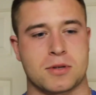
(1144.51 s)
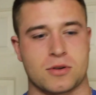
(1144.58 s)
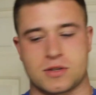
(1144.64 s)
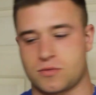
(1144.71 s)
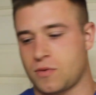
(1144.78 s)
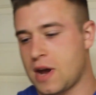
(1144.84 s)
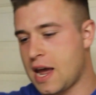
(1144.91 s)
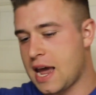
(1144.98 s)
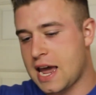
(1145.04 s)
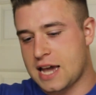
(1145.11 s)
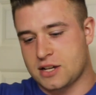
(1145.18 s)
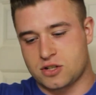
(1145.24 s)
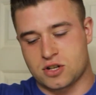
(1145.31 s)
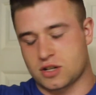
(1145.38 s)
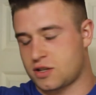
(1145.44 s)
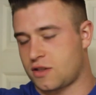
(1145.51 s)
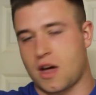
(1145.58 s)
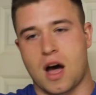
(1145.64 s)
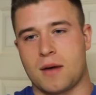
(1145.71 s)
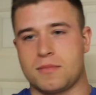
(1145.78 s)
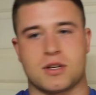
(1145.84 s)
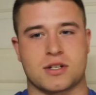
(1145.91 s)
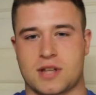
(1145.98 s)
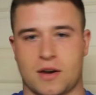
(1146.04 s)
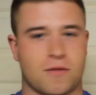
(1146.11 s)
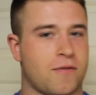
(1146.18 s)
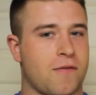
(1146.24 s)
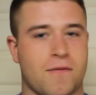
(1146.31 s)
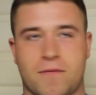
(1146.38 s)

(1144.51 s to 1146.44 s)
so his just thumb just like